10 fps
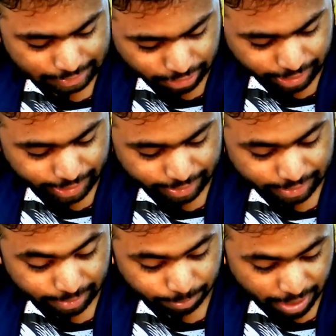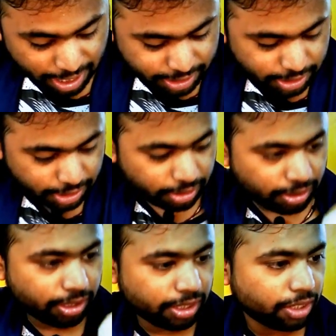Okay? But
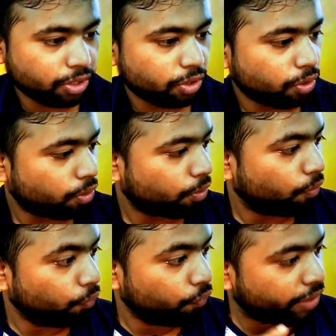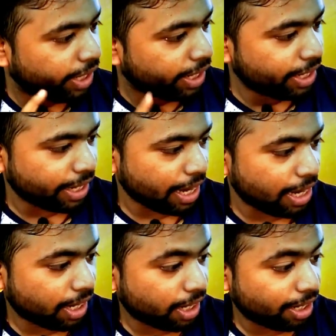we
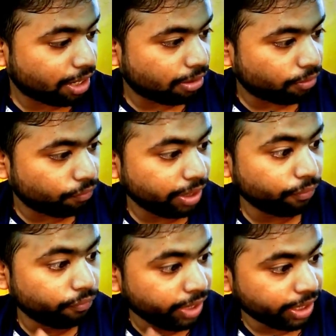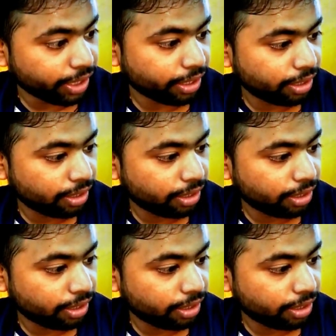India, we win.